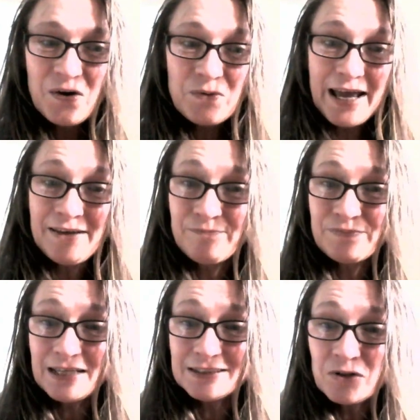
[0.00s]
Okay,
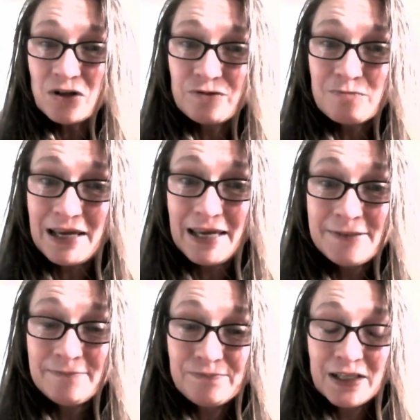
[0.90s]
that's all from
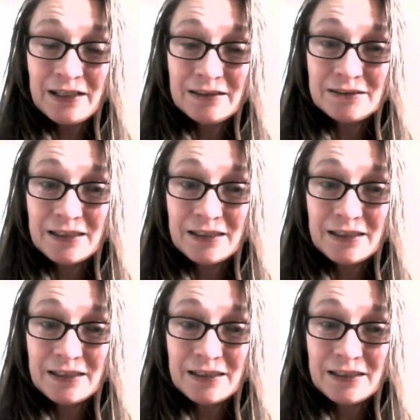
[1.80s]
me, and